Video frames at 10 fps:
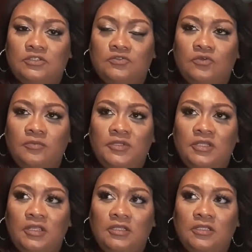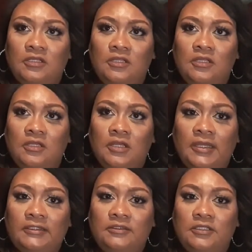discriminated.
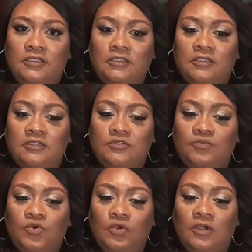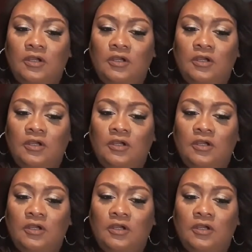I think it's more